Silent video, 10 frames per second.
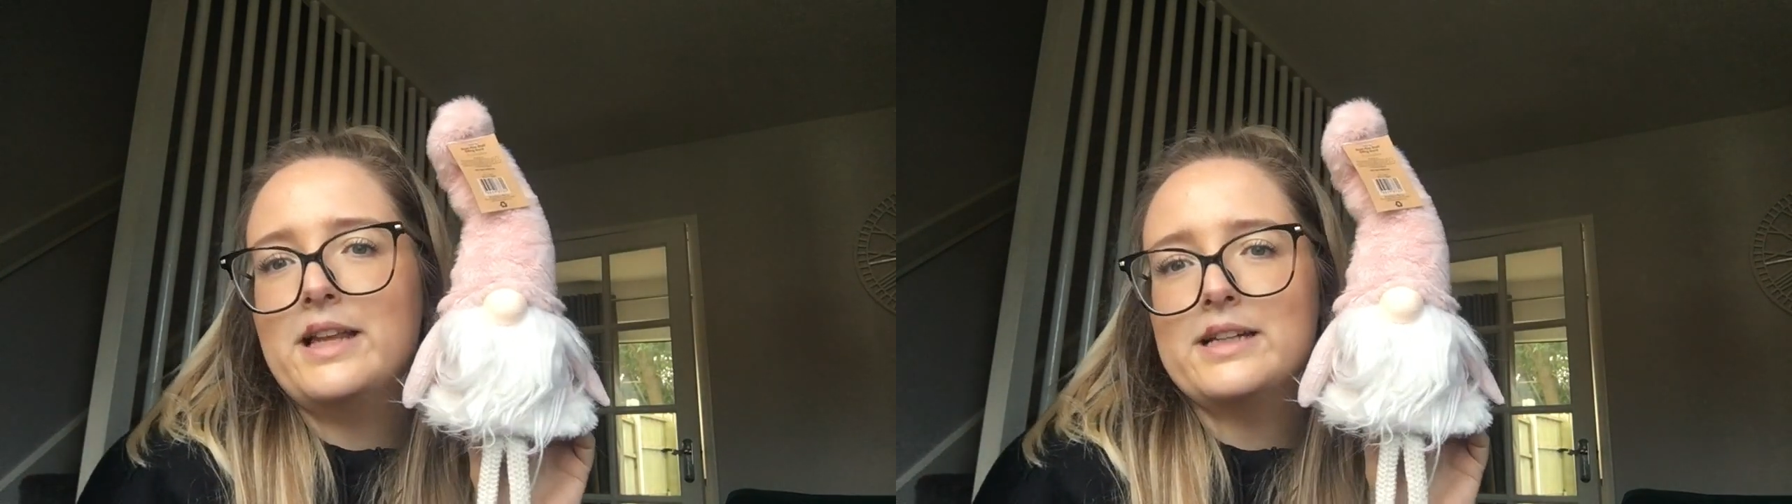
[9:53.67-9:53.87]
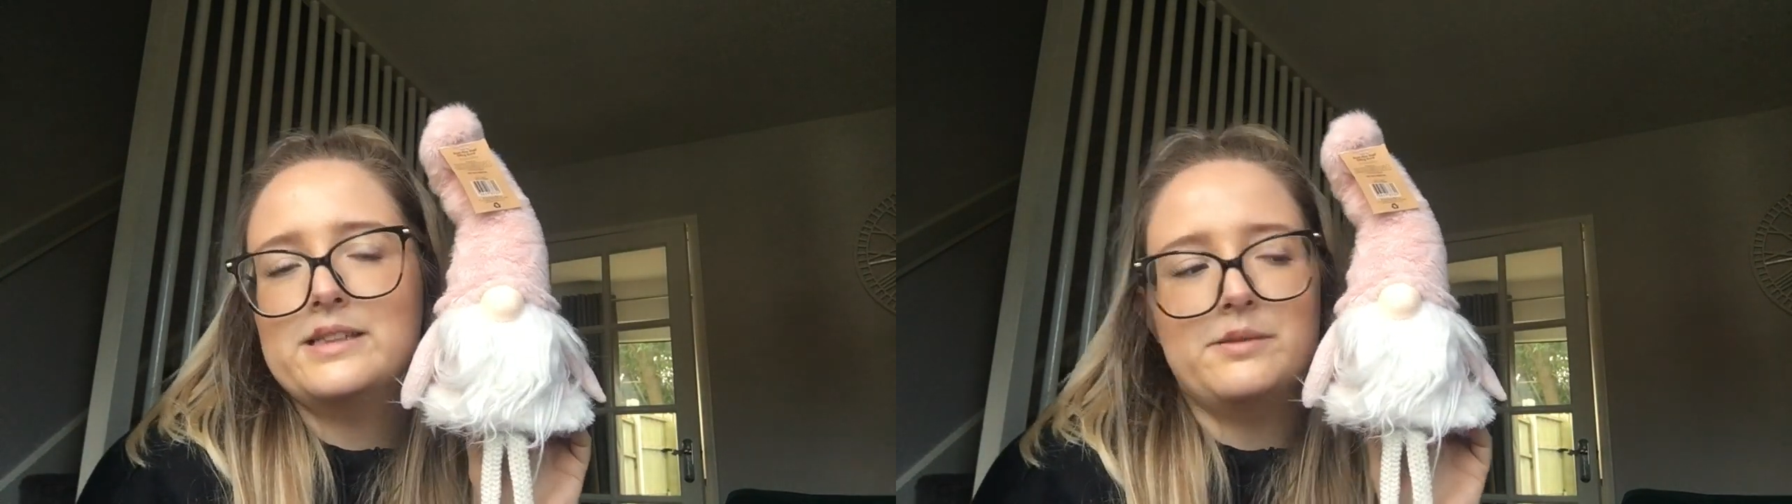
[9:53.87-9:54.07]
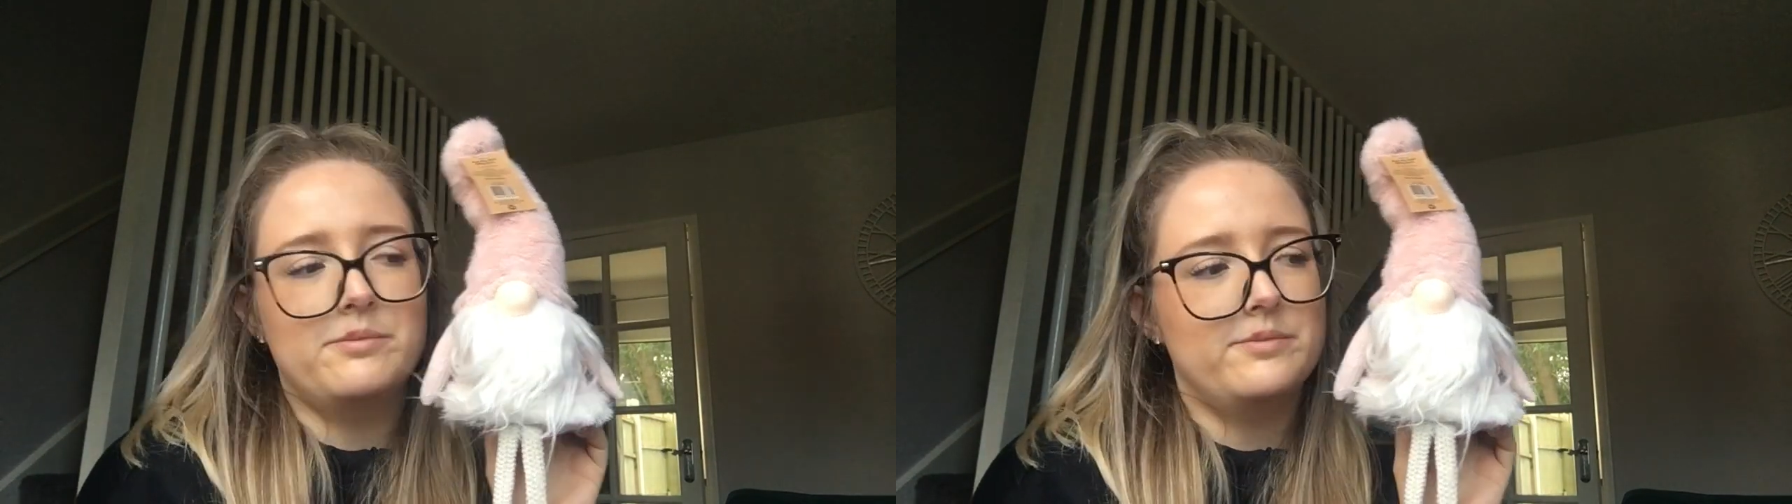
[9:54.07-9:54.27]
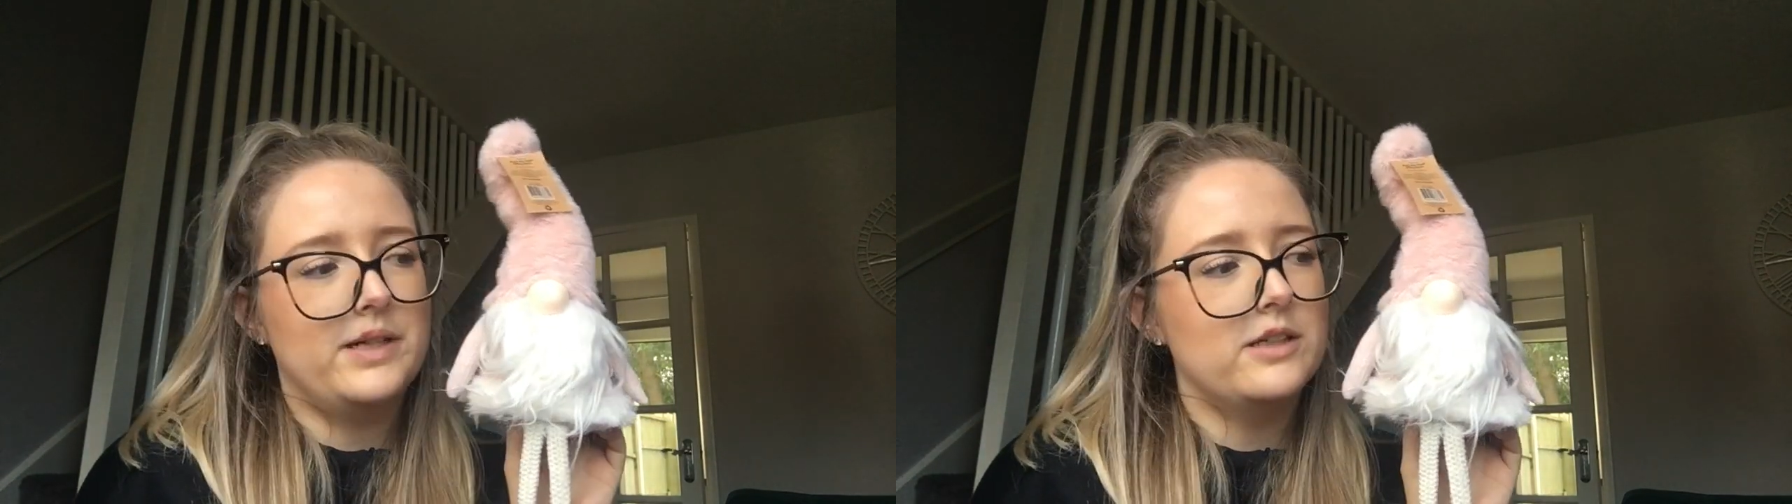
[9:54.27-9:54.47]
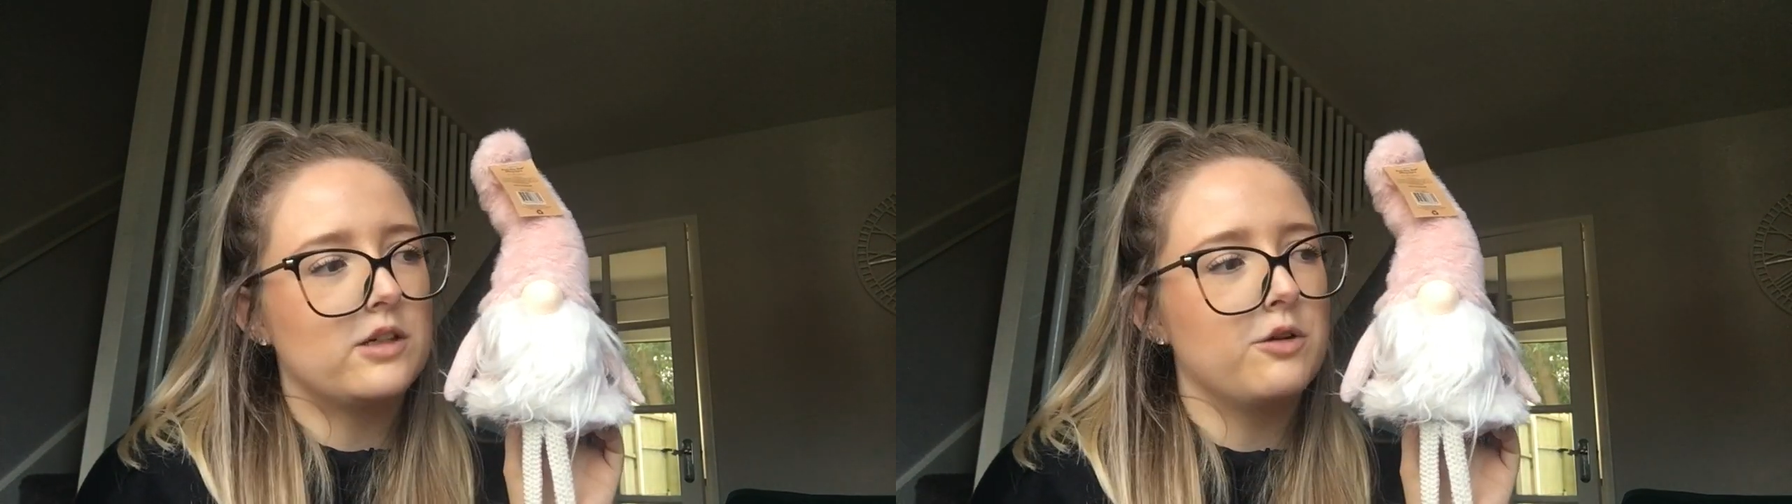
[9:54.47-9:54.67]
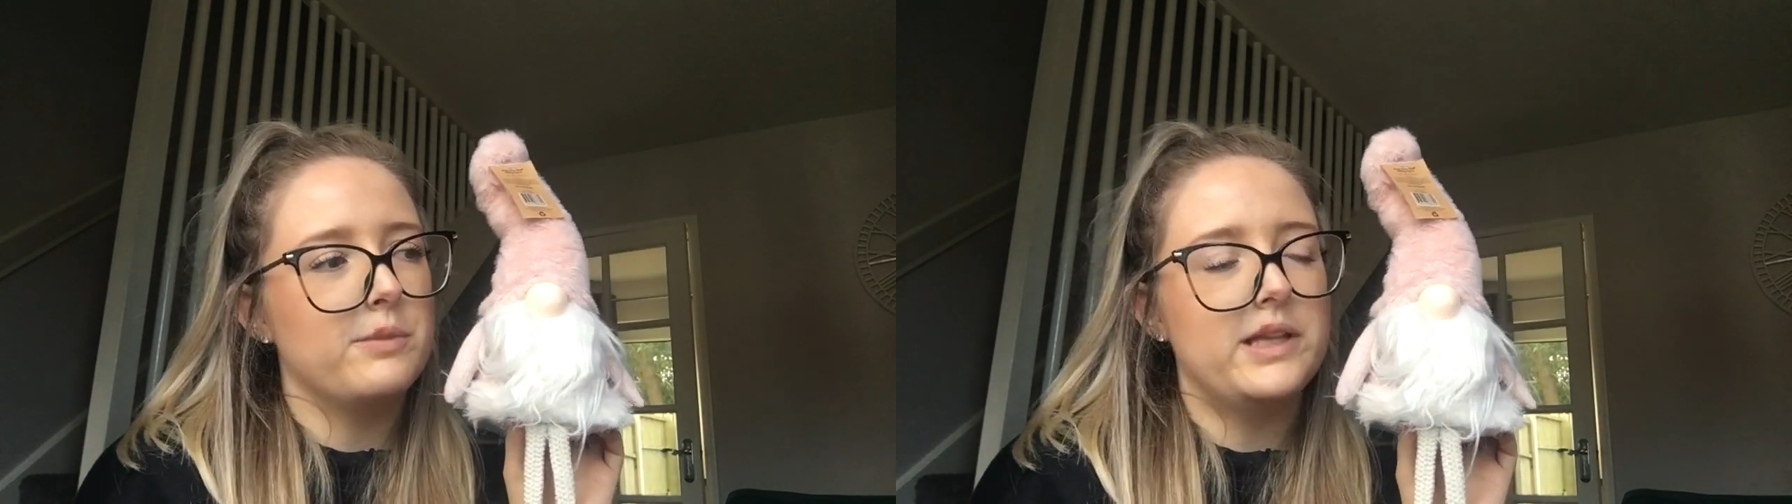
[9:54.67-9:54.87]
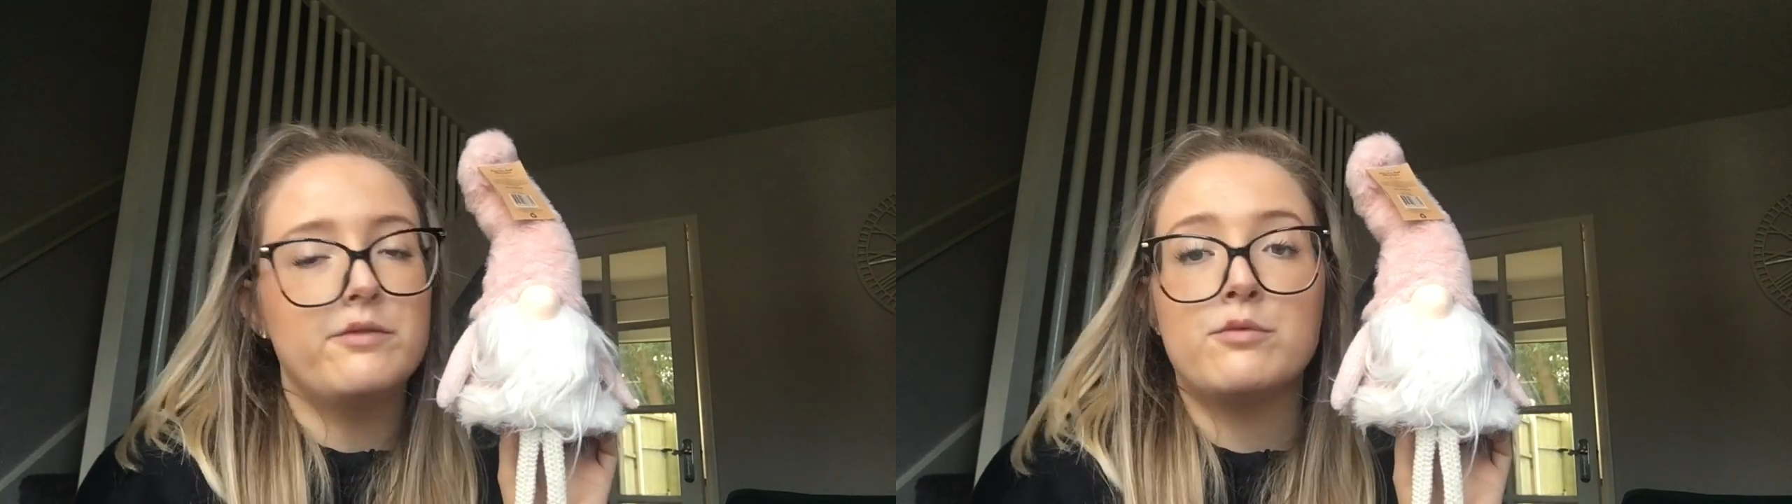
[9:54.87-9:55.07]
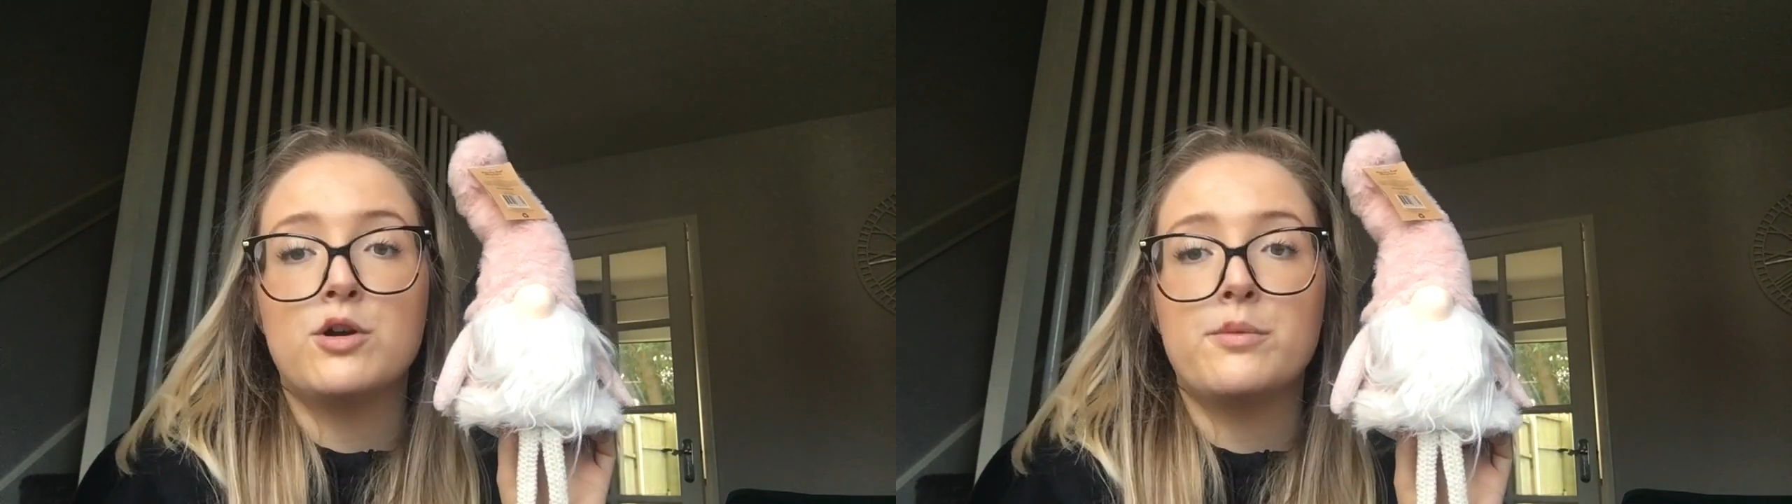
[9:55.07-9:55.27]
liked him, and he'll go in my
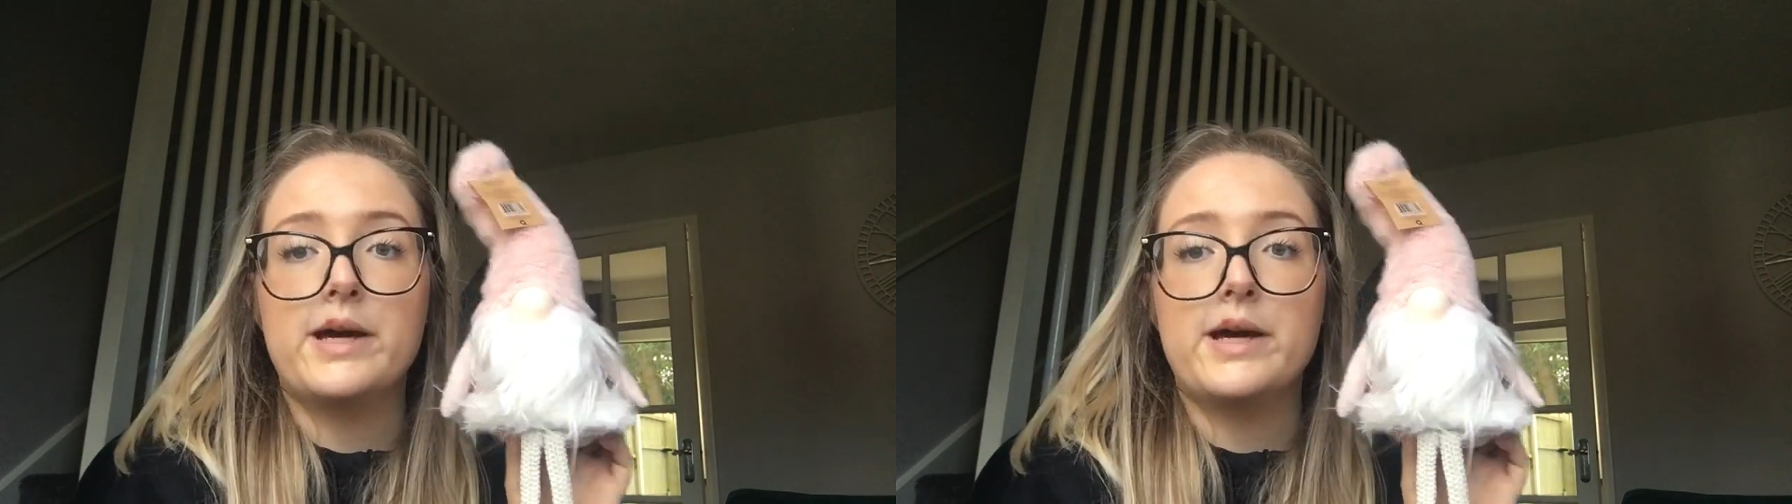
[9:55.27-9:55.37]
living room.